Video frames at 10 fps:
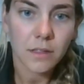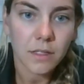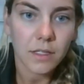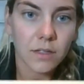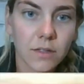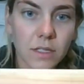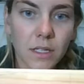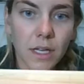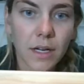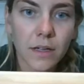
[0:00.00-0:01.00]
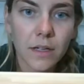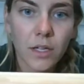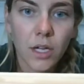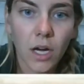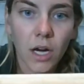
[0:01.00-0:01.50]
can you see that?
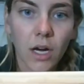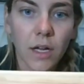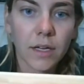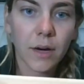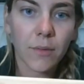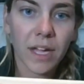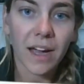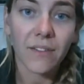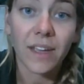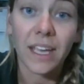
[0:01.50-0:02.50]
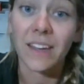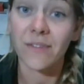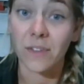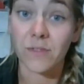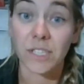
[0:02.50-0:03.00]
Now we have a
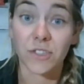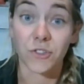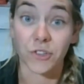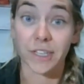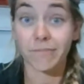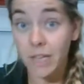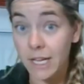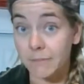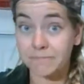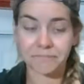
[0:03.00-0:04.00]
15-degree line.